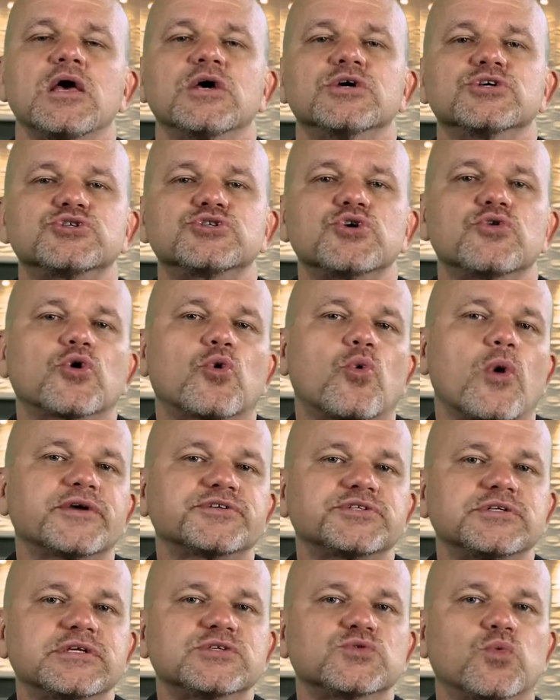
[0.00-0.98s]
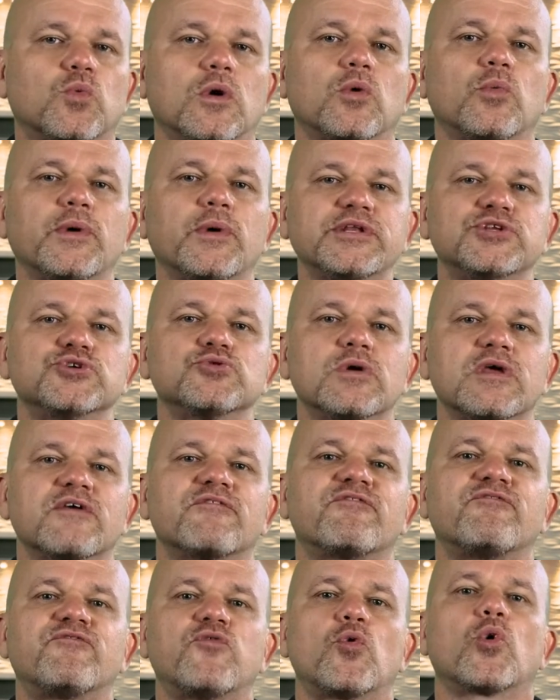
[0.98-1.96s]
So the question is, what are we doing
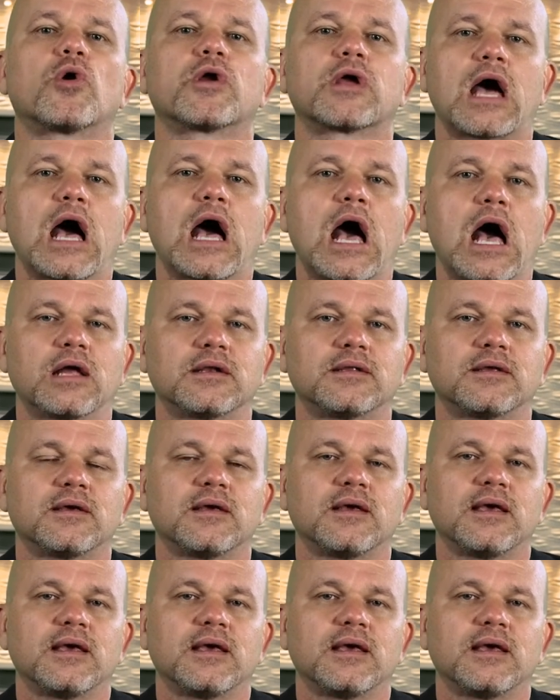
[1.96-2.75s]
for God?